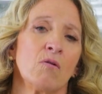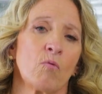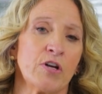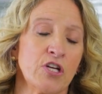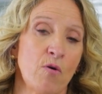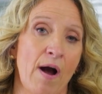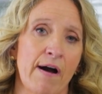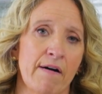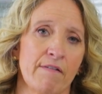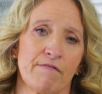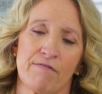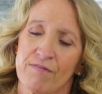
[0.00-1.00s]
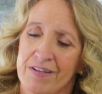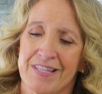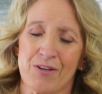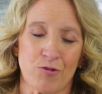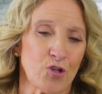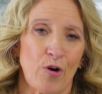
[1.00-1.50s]
when you have
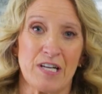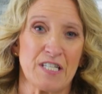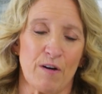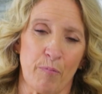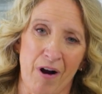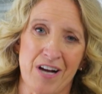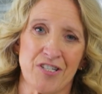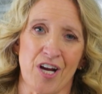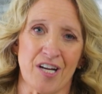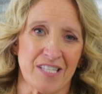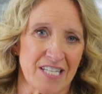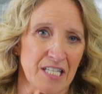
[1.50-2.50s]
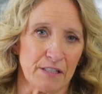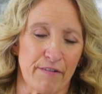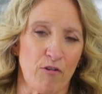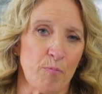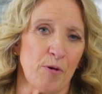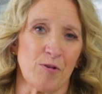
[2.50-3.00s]
those crazier projects and
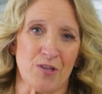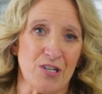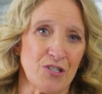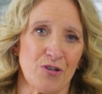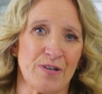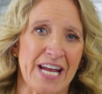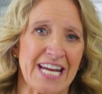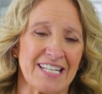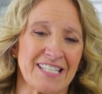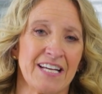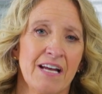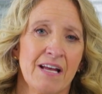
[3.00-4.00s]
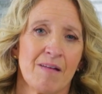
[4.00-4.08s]
deliverables and due dates,